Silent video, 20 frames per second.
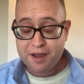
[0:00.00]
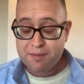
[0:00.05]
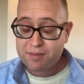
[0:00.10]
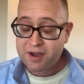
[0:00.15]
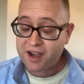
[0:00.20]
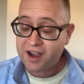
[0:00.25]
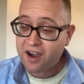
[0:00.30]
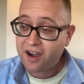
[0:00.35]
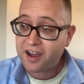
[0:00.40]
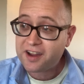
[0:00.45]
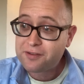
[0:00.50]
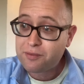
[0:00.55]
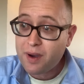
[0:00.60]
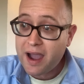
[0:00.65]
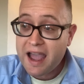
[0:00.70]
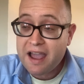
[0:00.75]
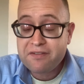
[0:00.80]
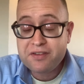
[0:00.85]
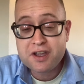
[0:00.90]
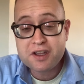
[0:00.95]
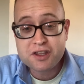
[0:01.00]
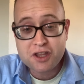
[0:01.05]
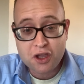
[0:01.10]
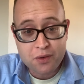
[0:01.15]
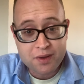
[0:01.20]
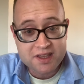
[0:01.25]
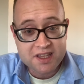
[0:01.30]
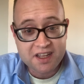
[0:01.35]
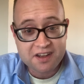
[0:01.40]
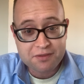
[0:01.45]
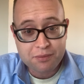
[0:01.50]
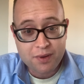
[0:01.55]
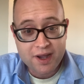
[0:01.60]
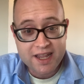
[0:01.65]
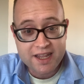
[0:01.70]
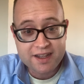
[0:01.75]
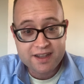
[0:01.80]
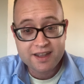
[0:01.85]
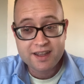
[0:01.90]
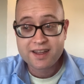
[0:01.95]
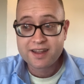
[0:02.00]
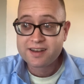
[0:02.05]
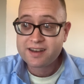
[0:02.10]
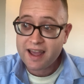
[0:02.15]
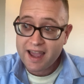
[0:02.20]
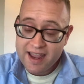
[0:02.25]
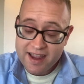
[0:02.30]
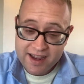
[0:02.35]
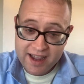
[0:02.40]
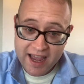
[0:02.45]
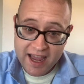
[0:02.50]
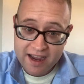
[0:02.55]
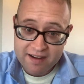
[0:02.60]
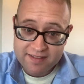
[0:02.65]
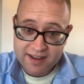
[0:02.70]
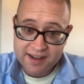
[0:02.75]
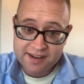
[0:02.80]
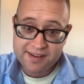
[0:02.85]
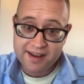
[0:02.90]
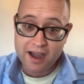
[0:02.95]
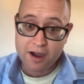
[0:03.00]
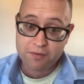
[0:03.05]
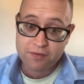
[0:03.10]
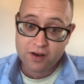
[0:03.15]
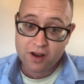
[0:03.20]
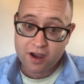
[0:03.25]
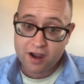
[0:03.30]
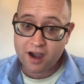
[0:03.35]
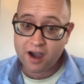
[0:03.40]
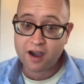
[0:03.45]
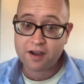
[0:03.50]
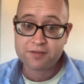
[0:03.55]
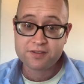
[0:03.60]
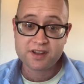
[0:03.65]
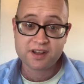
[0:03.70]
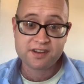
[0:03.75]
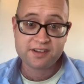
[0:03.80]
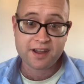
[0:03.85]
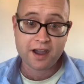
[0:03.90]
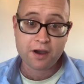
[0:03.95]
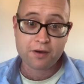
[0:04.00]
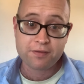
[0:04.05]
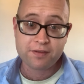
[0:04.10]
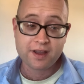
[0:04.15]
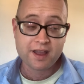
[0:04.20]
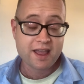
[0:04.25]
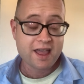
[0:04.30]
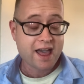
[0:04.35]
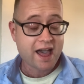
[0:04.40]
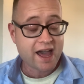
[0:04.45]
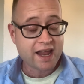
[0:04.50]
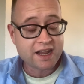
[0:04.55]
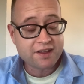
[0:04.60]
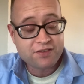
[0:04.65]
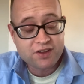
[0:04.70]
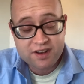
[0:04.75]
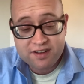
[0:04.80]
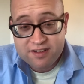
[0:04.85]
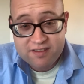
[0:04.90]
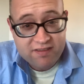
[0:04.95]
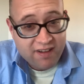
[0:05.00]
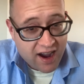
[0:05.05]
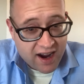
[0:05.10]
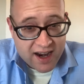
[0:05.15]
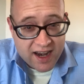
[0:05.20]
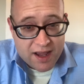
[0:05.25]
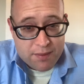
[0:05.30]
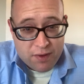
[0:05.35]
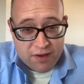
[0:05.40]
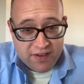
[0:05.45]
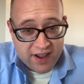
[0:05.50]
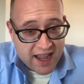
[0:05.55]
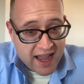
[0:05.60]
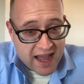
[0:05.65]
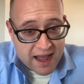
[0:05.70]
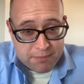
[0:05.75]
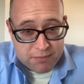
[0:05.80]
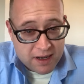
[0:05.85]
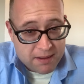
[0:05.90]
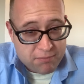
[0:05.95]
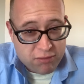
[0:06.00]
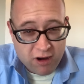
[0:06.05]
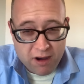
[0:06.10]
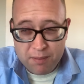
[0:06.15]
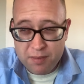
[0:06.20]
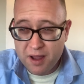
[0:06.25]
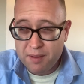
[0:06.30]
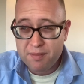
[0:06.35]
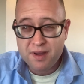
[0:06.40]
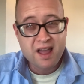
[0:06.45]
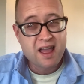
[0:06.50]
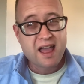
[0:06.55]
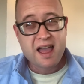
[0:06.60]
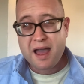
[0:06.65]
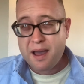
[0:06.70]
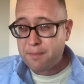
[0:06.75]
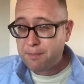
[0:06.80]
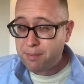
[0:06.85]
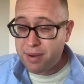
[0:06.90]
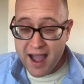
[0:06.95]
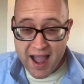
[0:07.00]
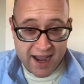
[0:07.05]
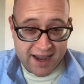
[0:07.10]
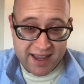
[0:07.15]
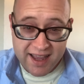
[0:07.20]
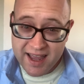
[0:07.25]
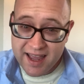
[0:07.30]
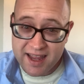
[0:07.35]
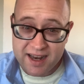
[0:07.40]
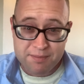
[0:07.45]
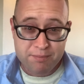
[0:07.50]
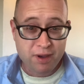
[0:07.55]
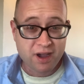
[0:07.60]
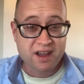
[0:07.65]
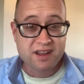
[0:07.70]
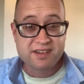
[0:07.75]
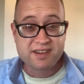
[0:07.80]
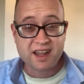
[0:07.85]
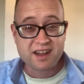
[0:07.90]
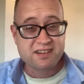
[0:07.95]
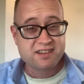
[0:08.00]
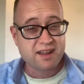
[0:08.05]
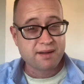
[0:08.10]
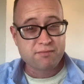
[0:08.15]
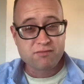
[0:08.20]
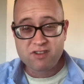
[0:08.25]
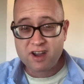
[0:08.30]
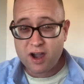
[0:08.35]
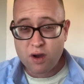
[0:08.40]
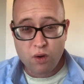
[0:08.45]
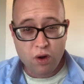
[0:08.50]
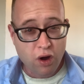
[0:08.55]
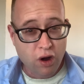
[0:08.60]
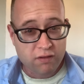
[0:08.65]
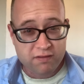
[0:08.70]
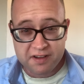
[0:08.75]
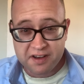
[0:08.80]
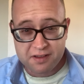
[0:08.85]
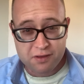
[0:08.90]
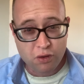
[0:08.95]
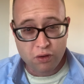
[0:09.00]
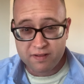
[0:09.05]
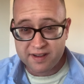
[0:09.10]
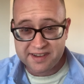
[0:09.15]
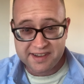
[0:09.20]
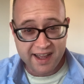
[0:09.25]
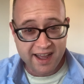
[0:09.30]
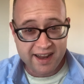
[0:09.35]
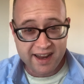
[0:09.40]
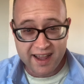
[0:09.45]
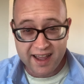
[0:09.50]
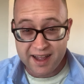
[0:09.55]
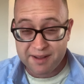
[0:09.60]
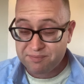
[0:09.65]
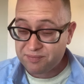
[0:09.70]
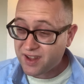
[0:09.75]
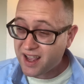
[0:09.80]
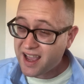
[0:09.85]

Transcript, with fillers: But guys, whatever you're doing this week, take care of yourself, look after yourself, and if you're struggling with a gambling problem, pack it in because there's some real horror stories out there.